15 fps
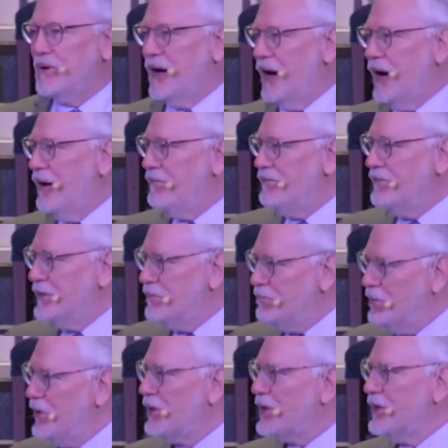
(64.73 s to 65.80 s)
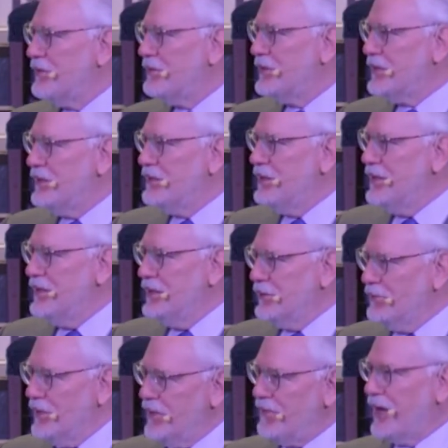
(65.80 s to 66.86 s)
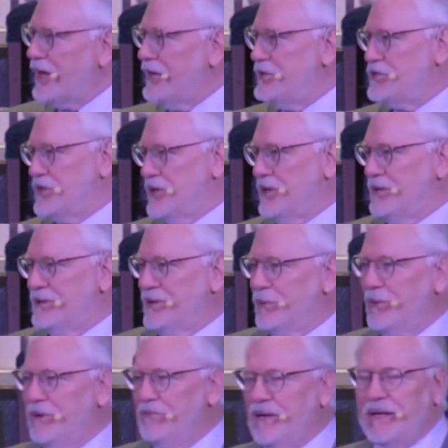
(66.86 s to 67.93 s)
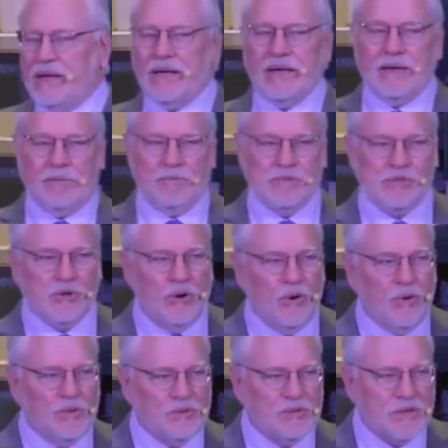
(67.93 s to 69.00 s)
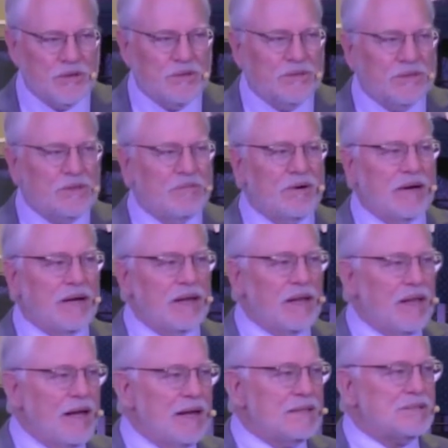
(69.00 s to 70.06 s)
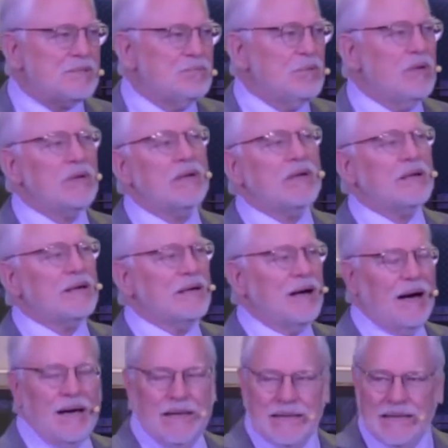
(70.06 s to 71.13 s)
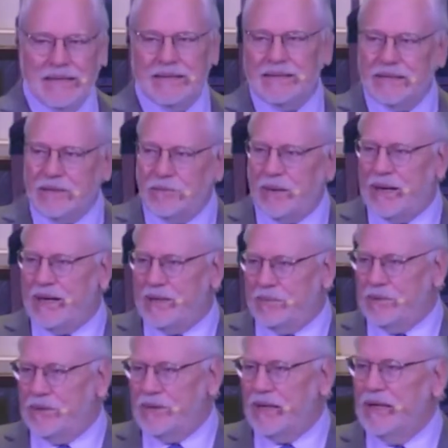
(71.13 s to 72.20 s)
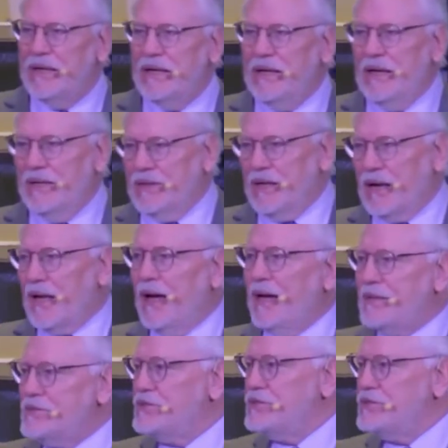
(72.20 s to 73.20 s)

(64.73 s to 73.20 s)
of the book of the Revelation, the revealing. So turn to the very last book in the Bible, the last